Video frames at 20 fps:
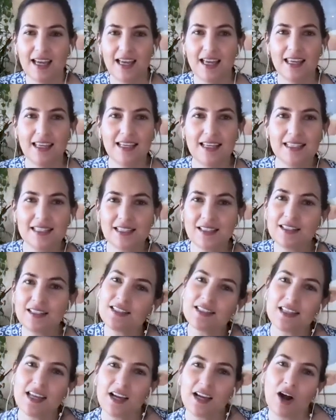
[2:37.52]

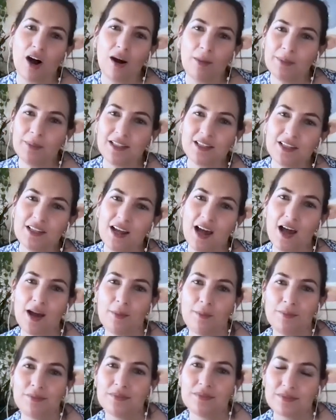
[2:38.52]
isn't a common
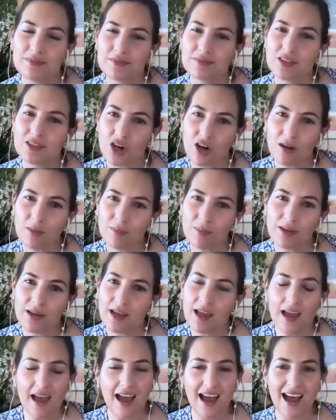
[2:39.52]
job.
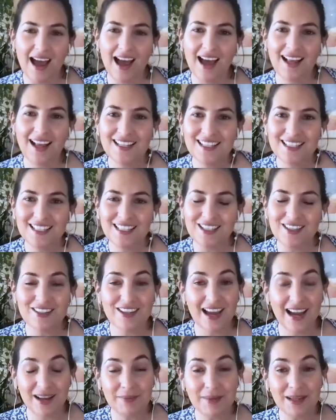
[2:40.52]
And you
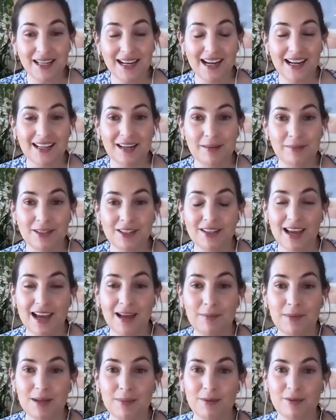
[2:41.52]
can be an academic, you
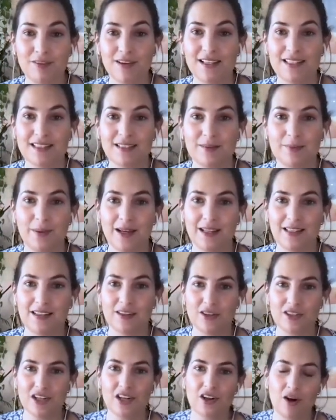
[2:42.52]
can be a professor, but
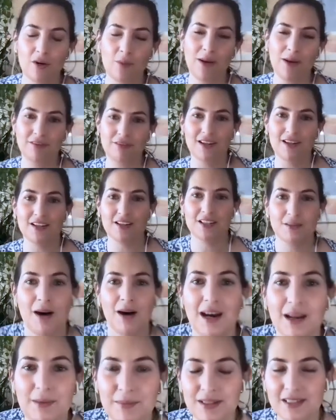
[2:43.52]
those are not well-funded
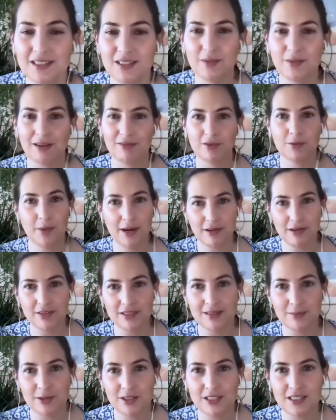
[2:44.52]
departments. You would have to wait for
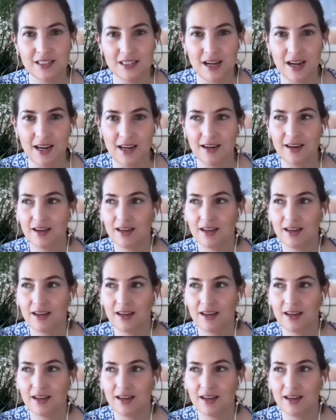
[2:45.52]
someone to die.